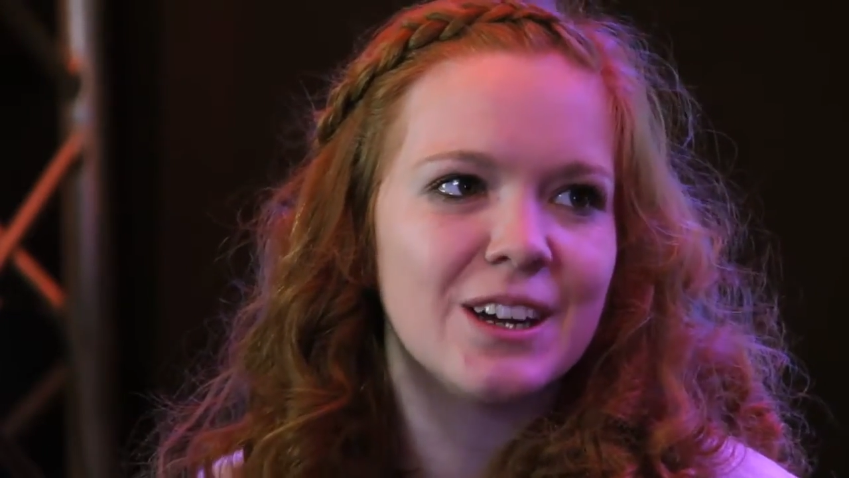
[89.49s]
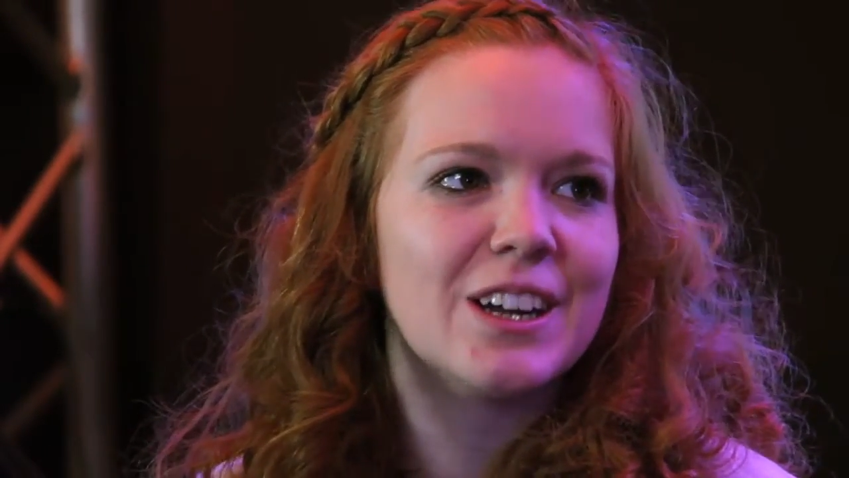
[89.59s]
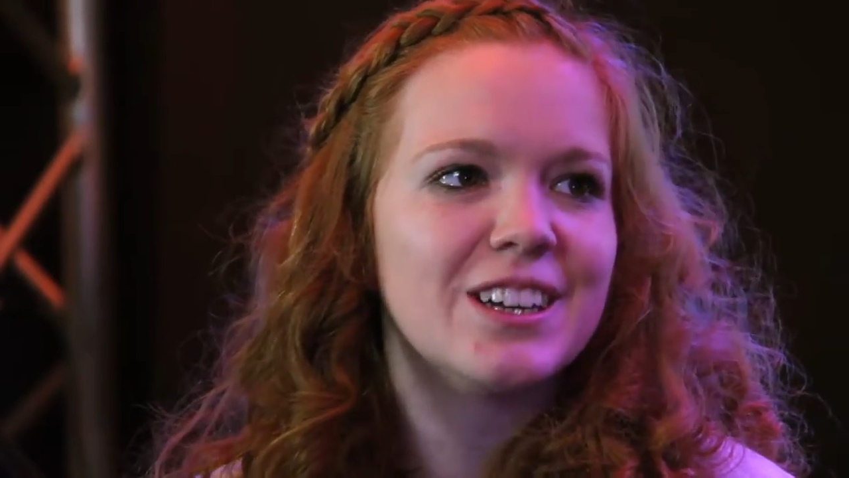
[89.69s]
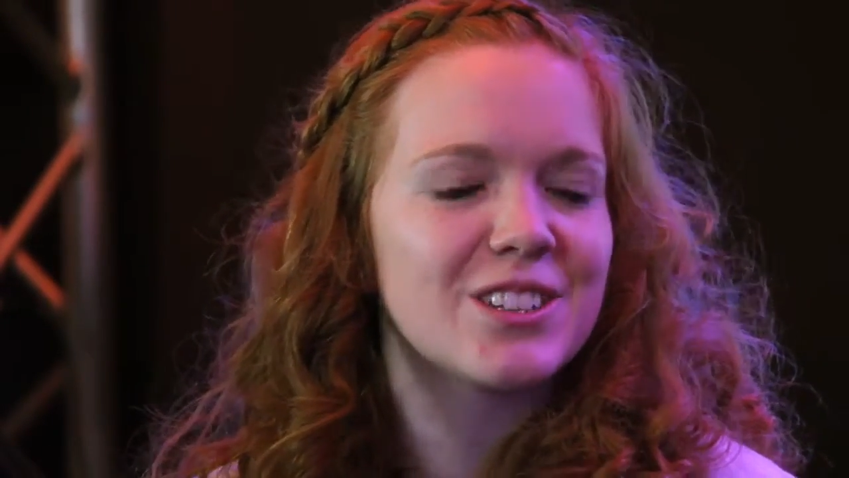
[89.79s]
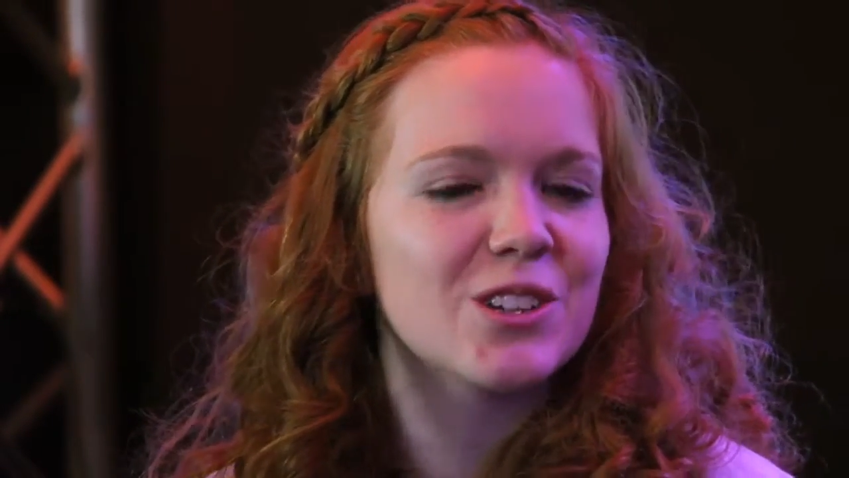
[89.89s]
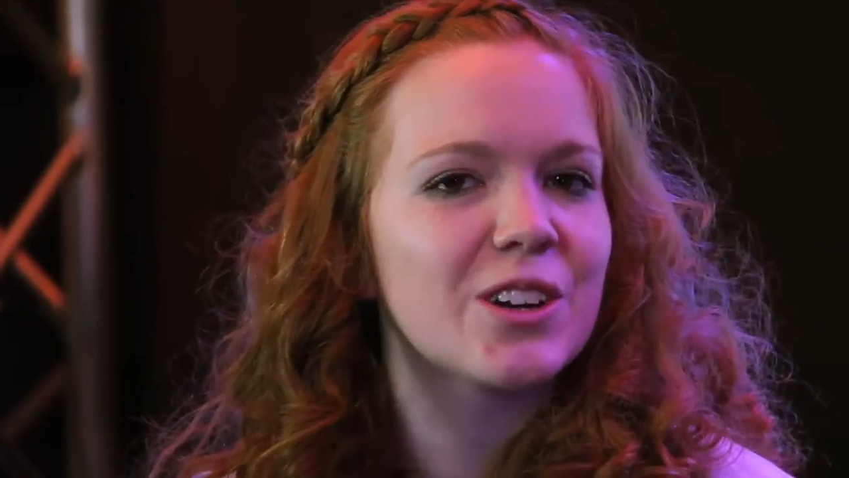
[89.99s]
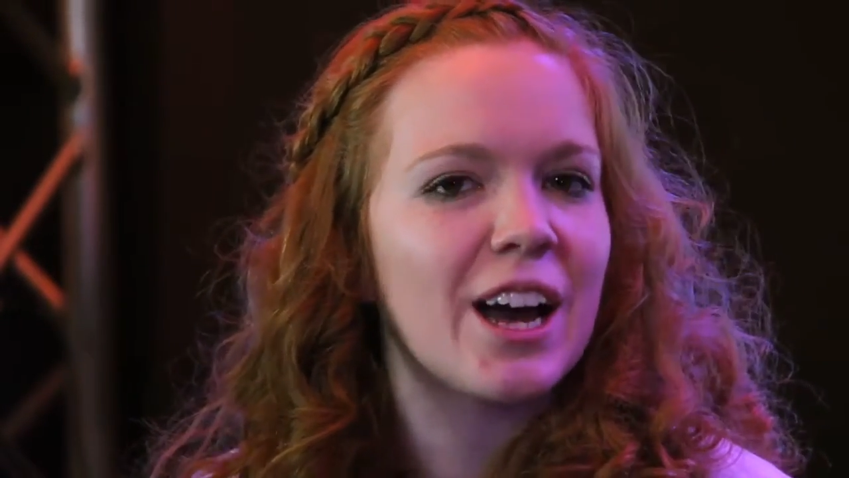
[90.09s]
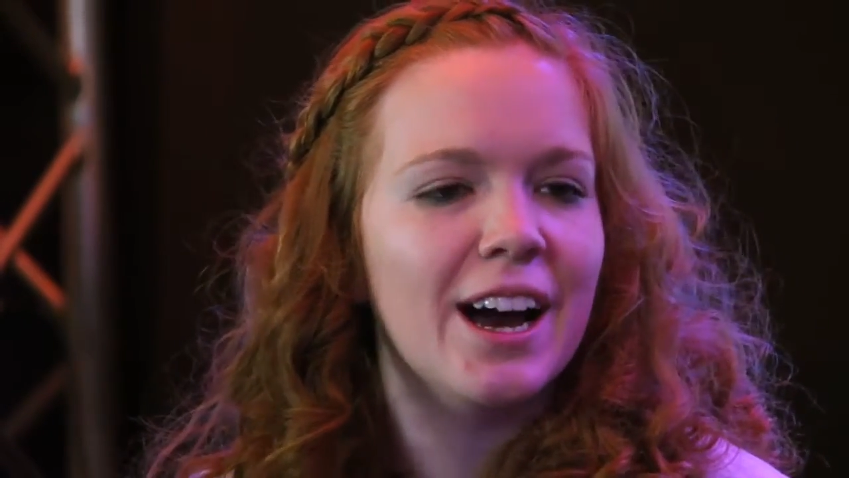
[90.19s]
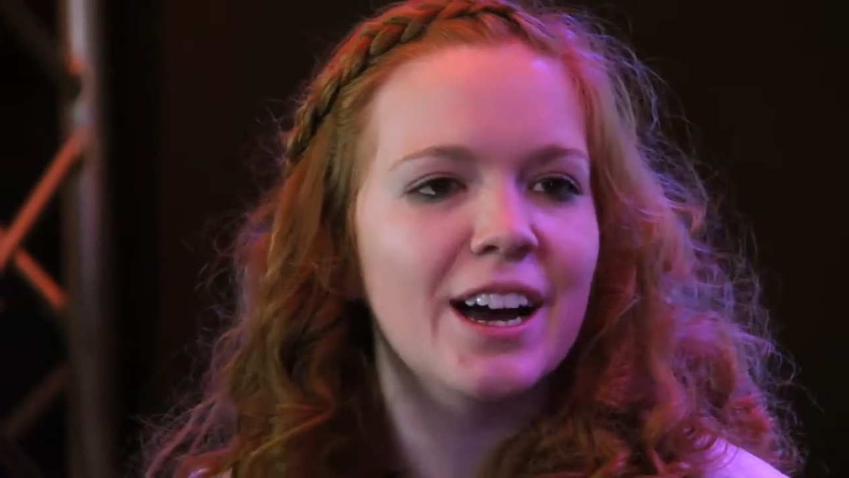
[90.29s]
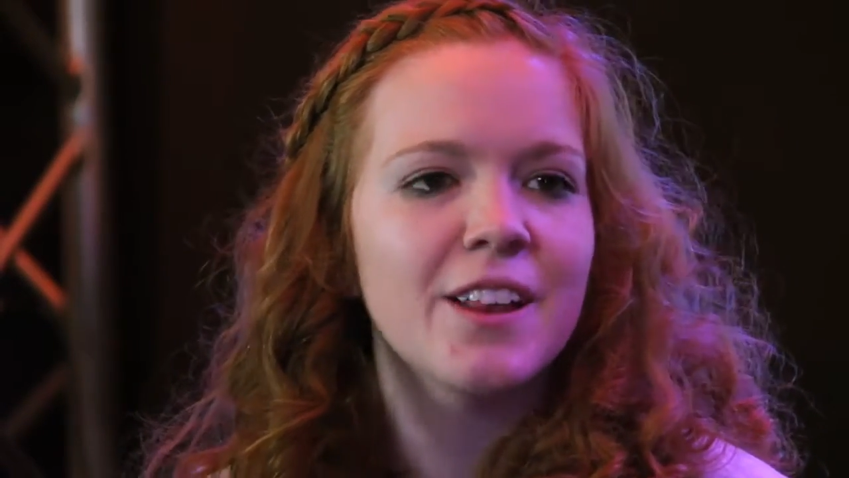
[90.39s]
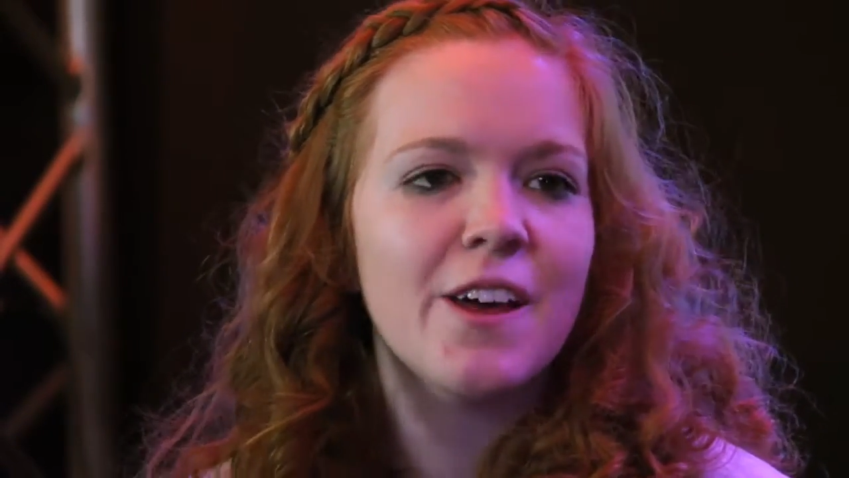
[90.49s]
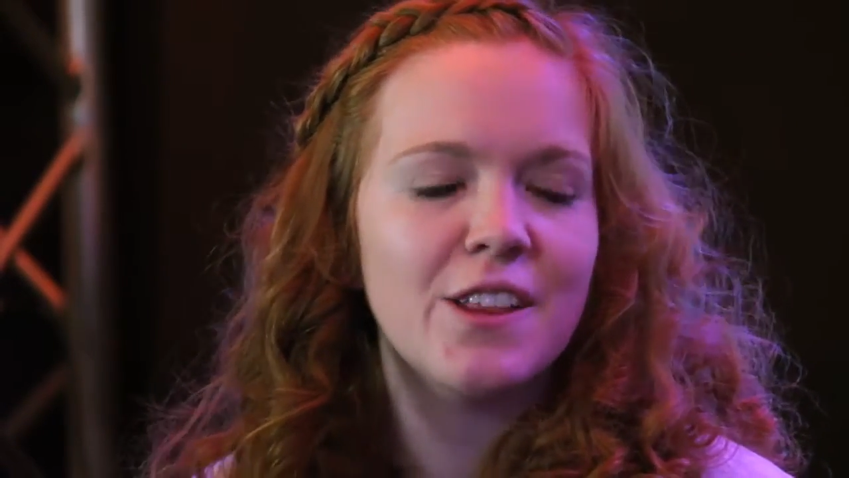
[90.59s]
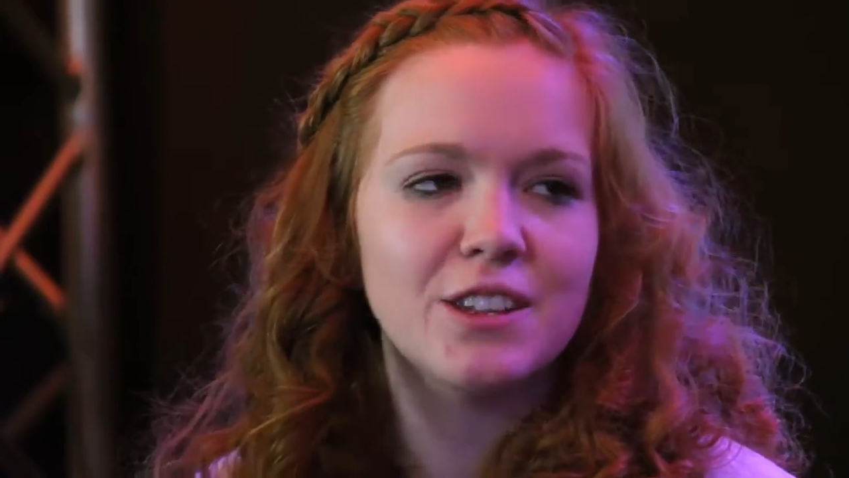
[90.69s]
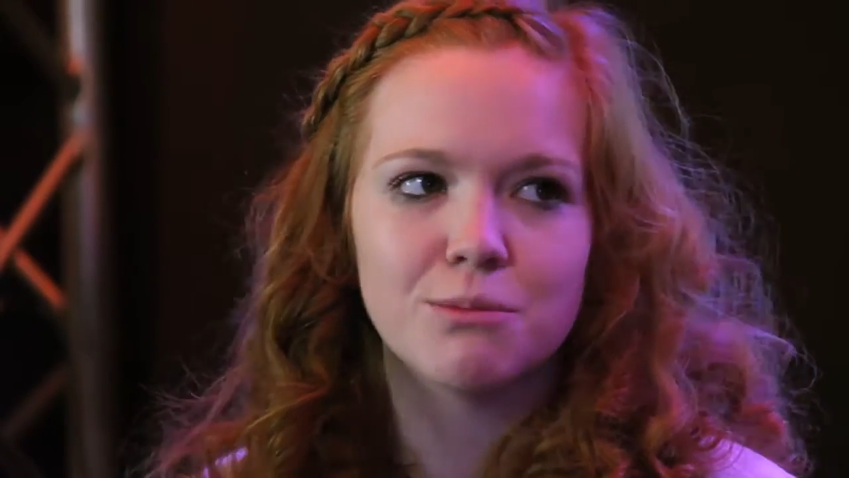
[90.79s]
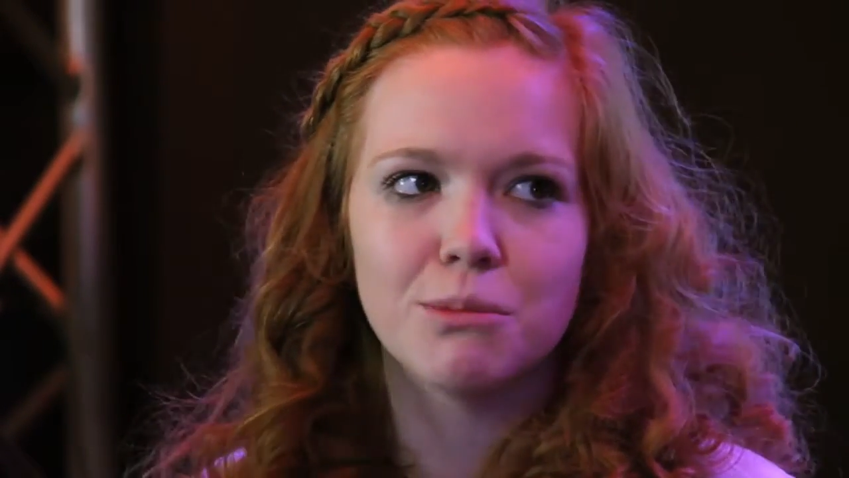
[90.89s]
Like, let's look at this